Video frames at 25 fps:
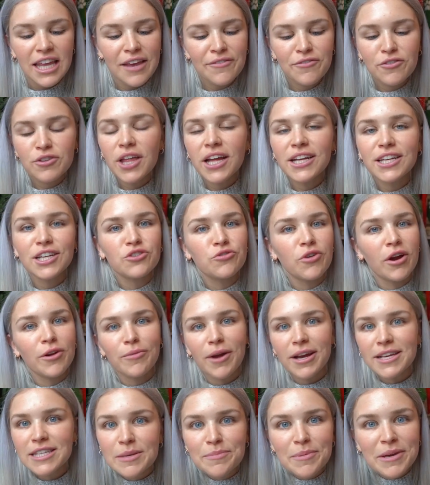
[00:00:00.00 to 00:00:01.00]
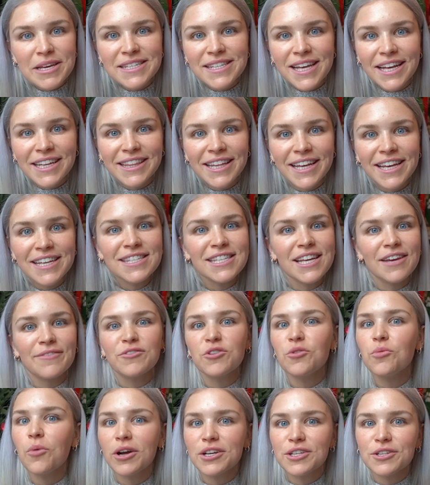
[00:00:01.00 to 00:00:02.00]
If you'd like to try recipes like this, if
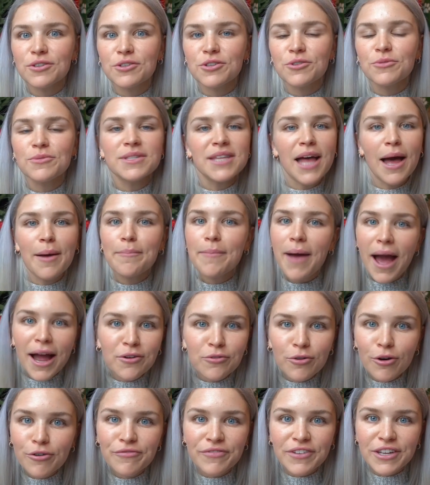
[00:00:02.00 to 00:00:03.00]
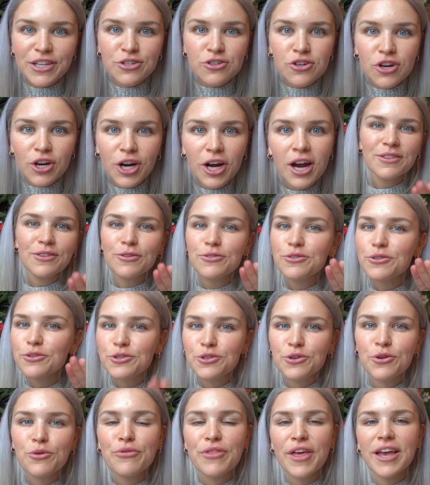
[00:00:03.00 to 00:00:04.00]
you want to use that macro feature, those are
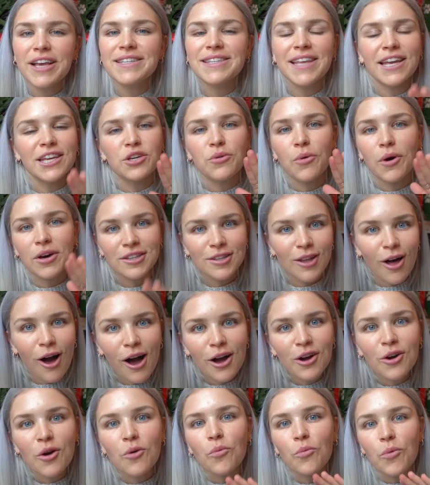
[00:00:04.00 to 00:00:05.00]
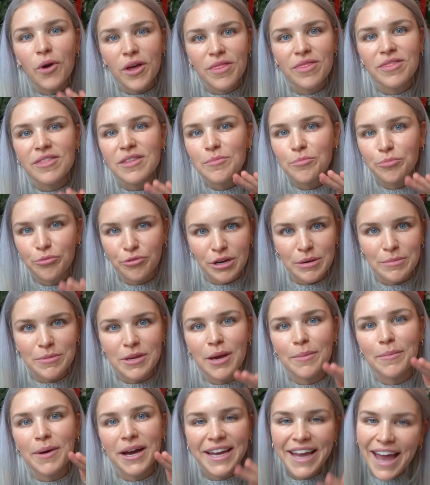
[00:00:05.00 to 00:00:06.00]
2 things that you unlock with the
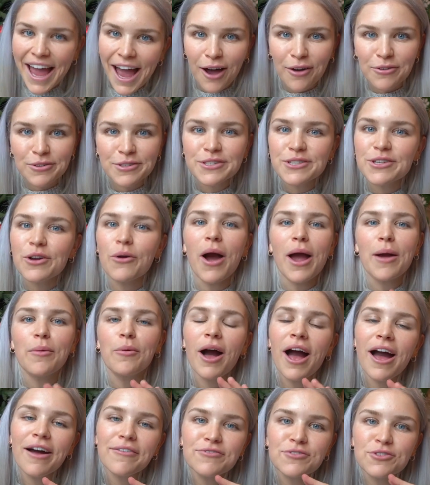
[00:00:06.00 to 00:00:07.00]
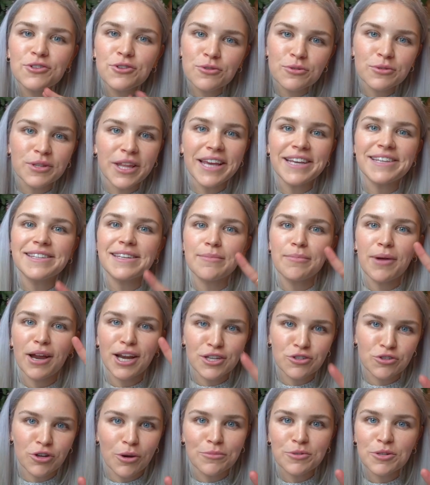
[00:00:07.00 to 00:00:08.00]
premium account. So I will have 2 links in my
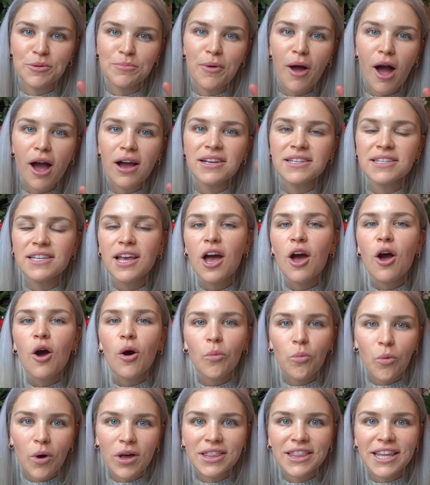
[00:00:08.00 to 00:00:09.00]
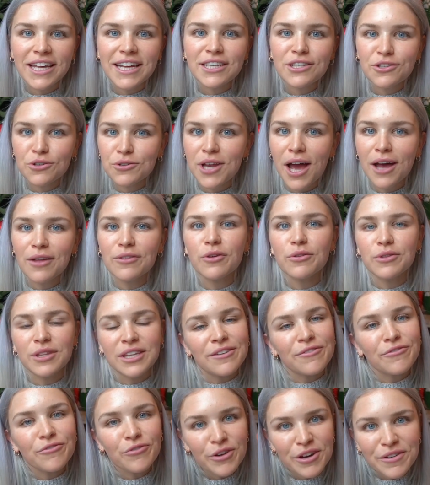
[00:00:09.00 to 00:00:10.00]
description box, 1 link to download
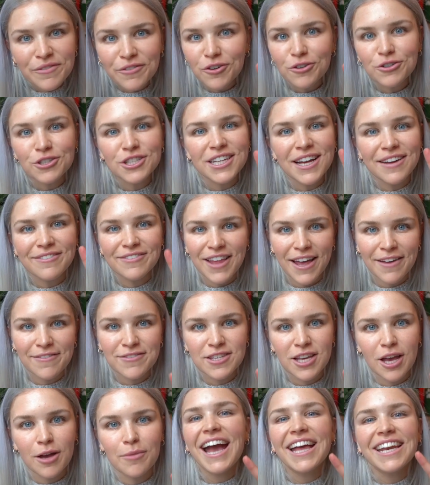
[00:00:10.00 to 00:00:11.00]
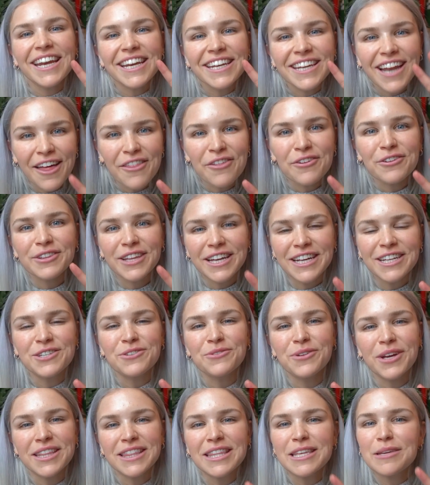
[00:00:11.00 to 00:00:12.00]
the free version of Lifesum and another link
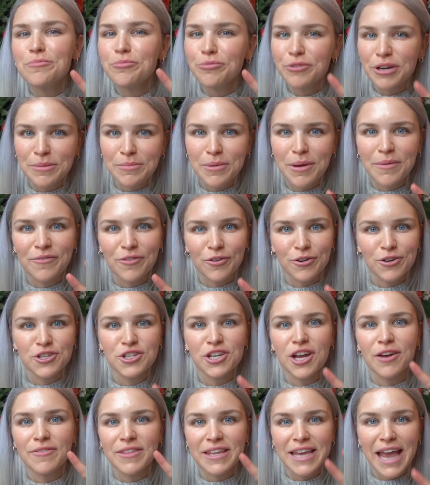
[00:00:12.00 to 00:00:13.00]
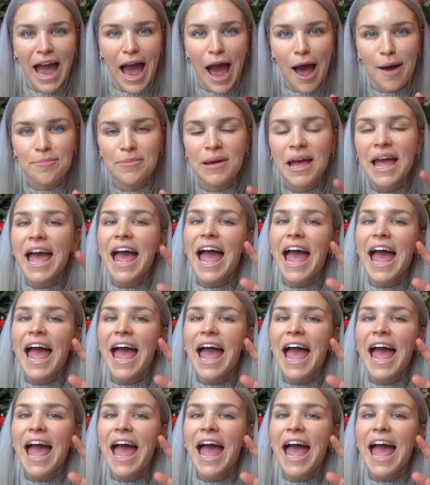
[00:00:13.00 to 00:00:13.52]
to get the premium version of the app.